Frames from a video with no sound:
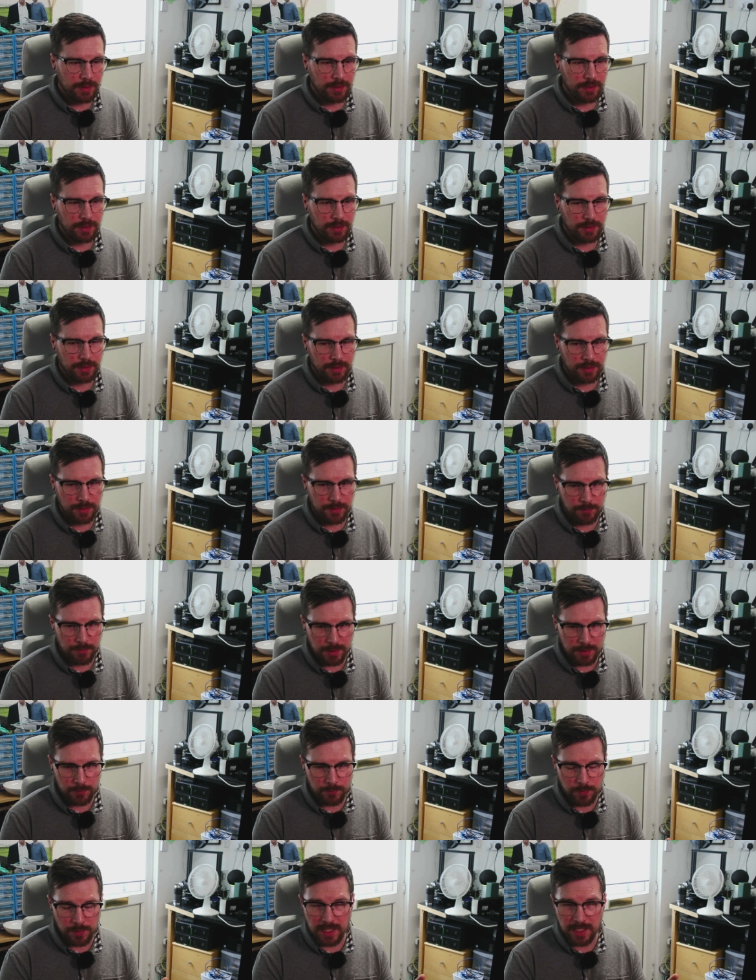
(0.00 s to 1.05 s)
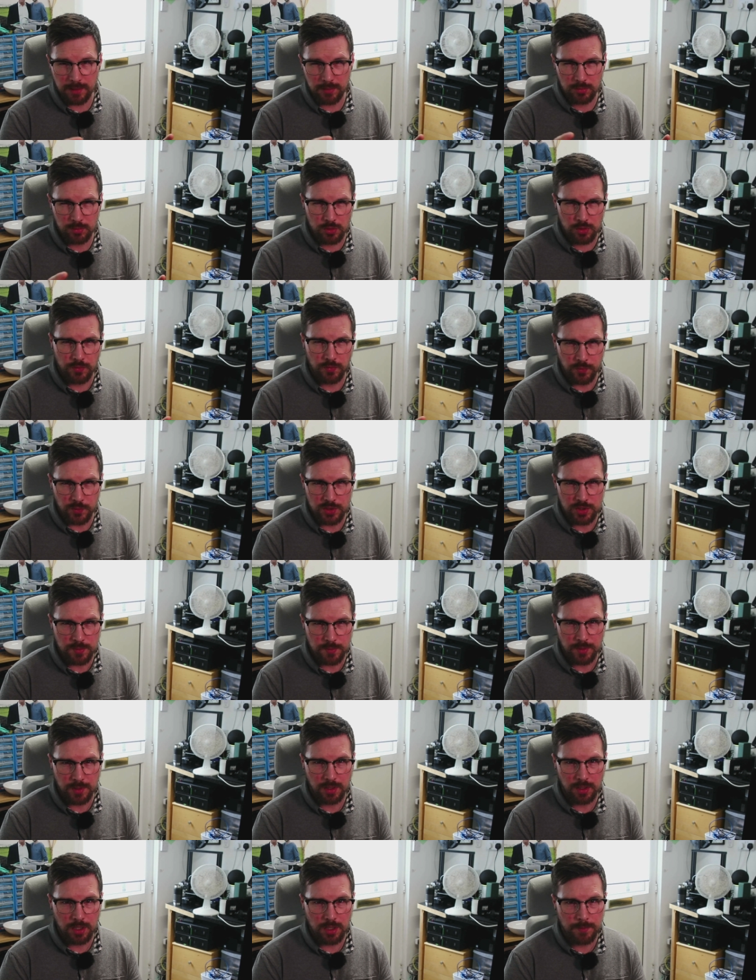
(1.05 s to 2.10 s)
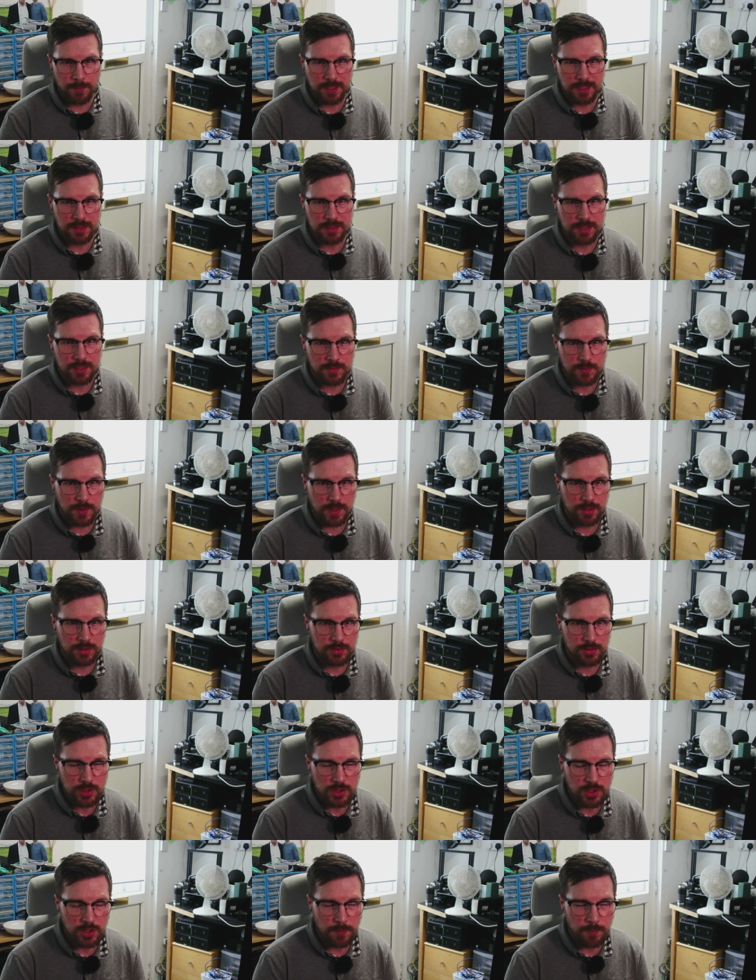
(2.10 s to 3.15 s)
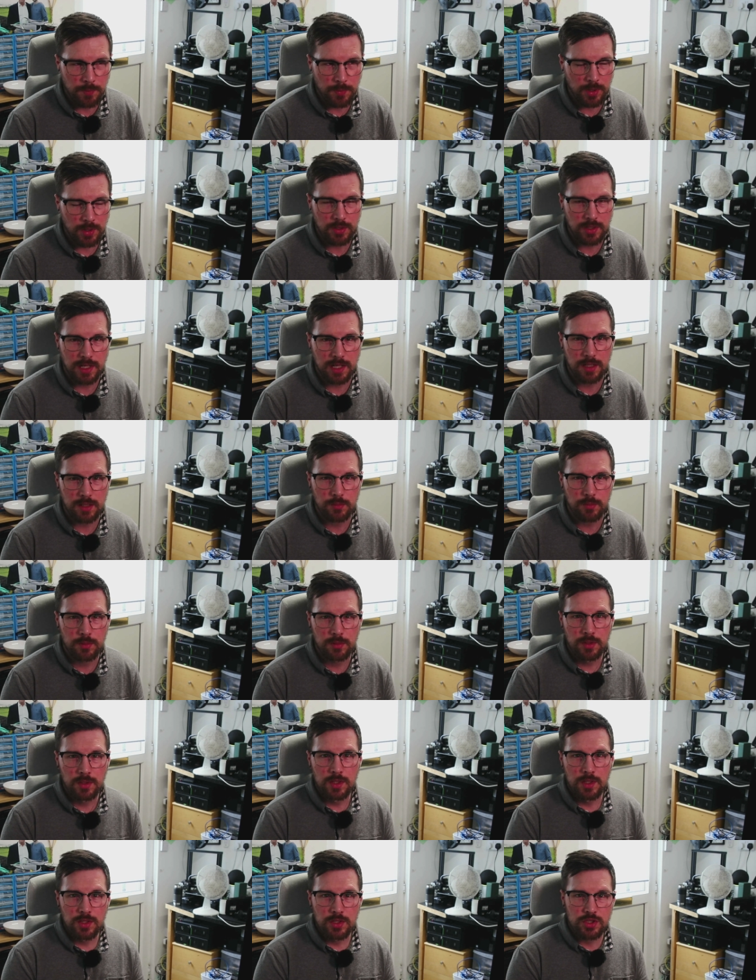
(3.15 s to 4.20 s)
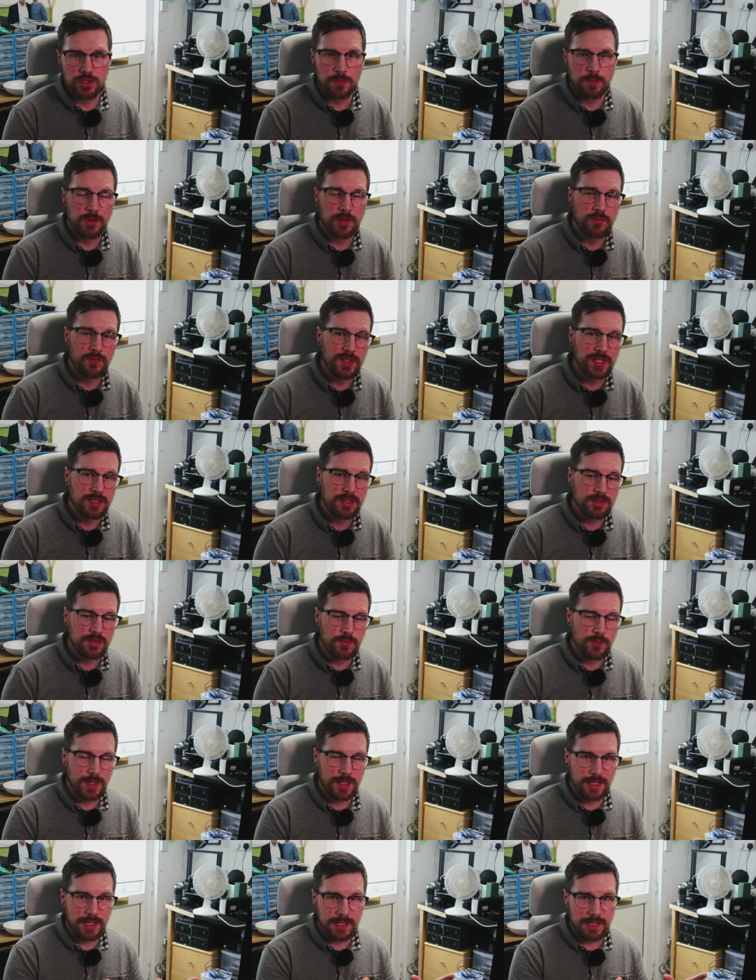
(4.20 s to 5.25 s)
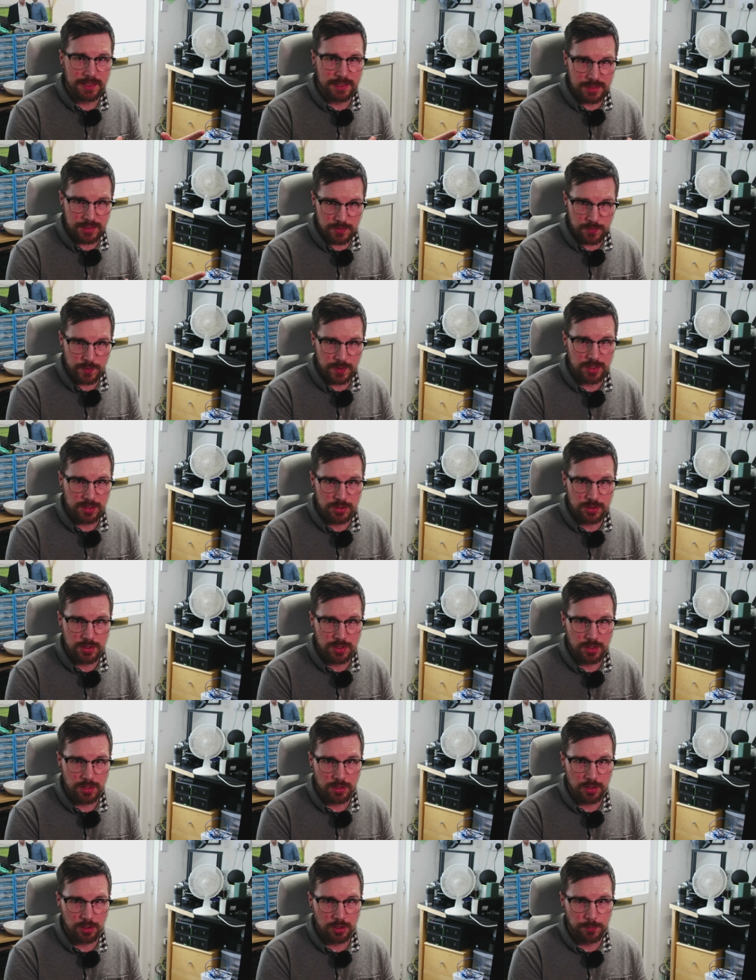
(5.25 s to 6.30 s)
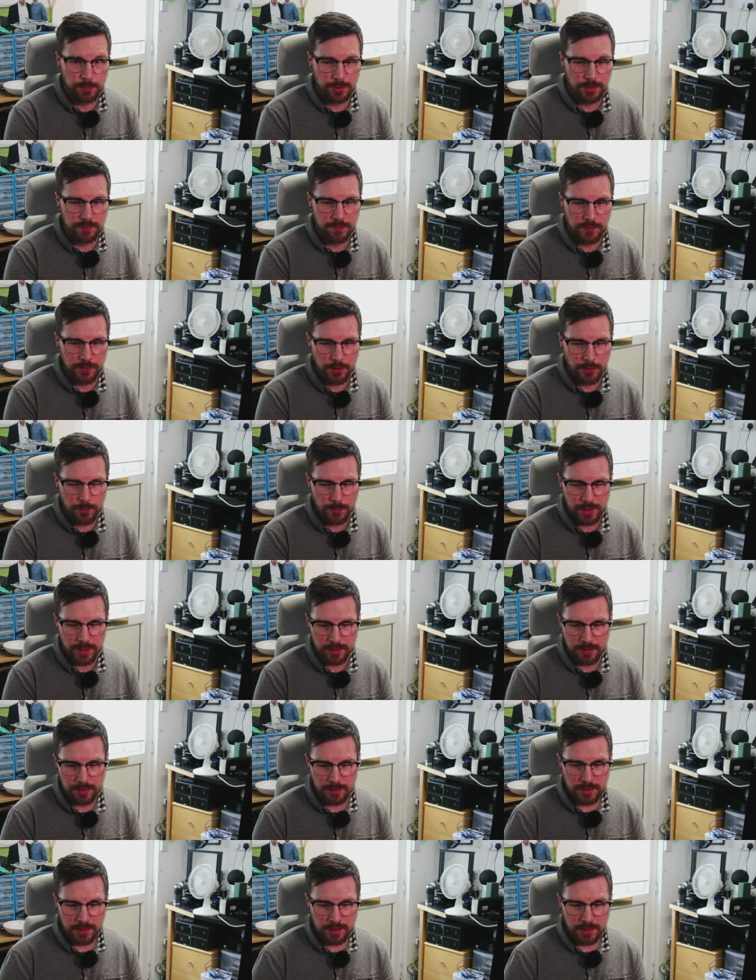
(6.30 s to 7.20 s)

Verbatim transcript: Um, I'll go through some of the comments as well just to point out some of the reasons why I switched to the global firmware.